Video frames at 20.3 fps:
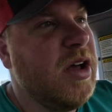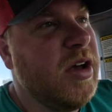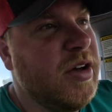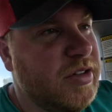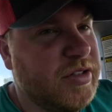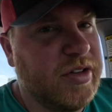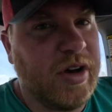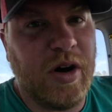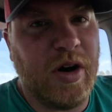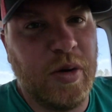
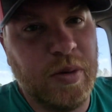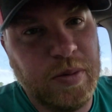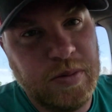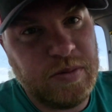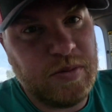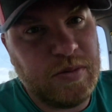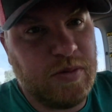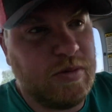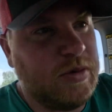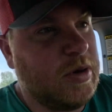So
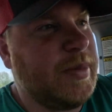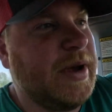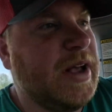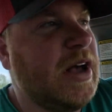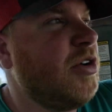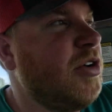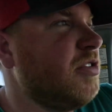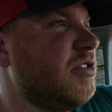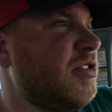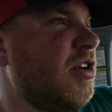when we
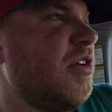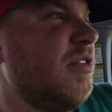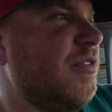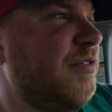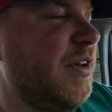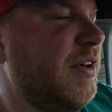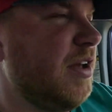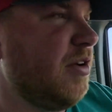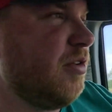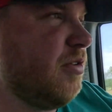go to start a
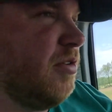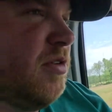field